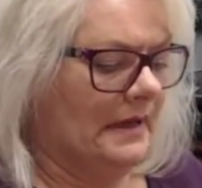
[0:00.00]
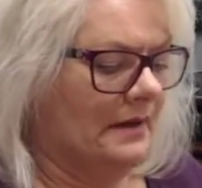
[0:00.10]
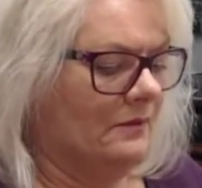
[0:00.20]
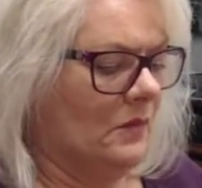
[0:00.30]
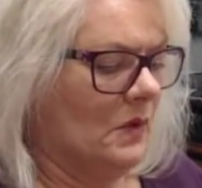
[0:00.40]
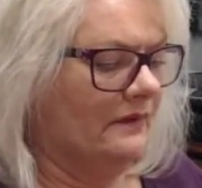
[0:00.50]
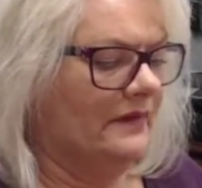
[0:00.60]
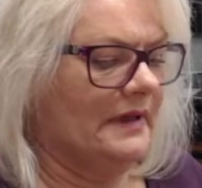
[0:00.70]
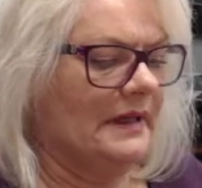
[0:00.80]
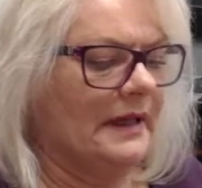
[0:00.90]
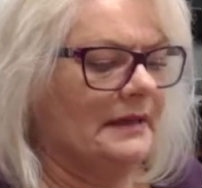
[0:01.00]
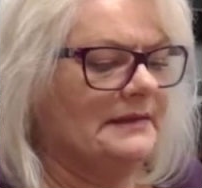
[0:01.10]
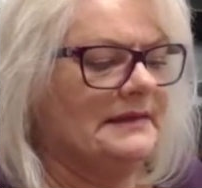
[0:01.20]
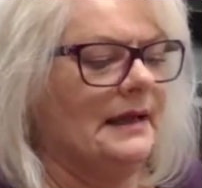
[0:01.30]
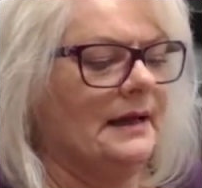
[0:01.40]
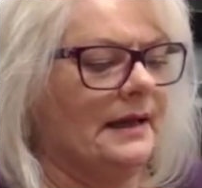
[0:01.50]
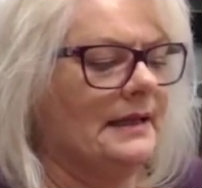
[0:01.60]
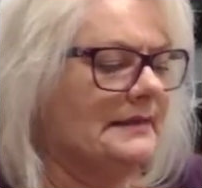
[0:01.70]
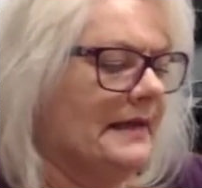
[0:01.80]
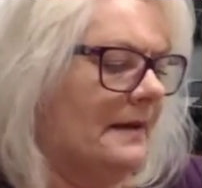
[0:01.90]
more of a
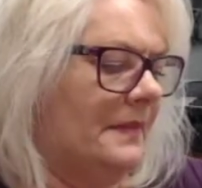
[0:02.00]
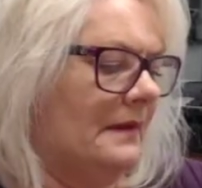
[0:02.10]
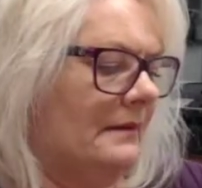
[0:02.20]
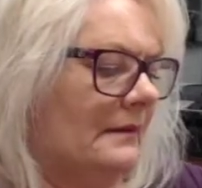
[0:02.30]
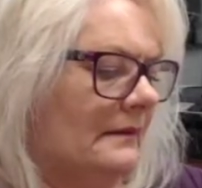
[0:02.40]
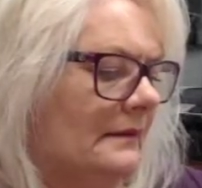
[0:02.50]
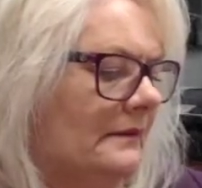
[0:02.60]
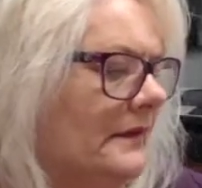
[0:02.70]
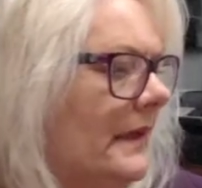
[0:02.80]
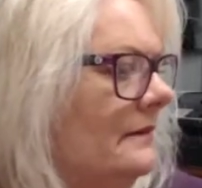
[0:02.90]
in-depth, right?